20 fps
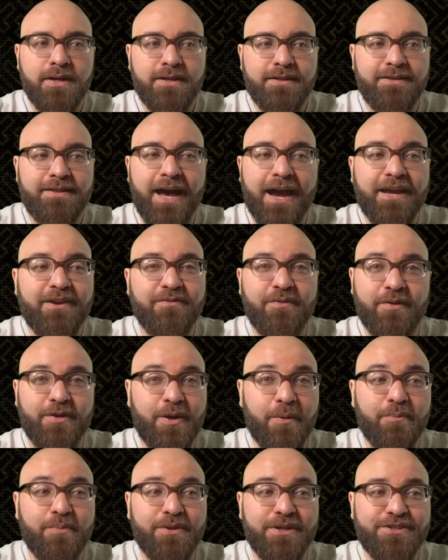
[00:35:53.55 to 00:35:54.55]
9
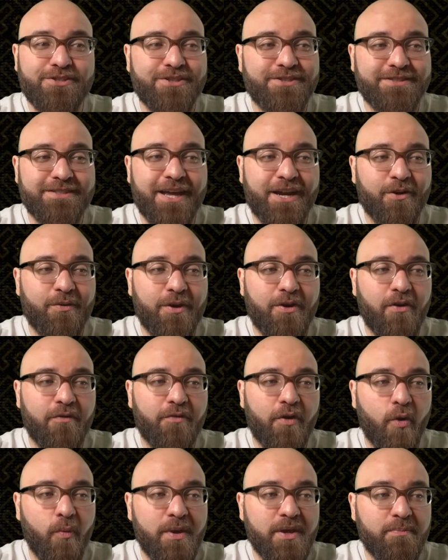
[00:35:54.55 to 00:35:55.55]
completions, not a great
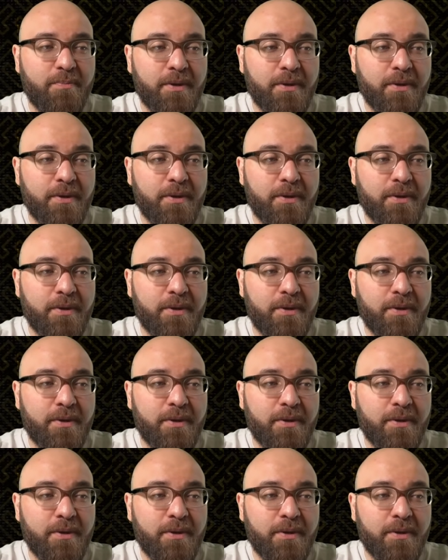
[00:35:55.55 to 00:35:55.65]
overall week,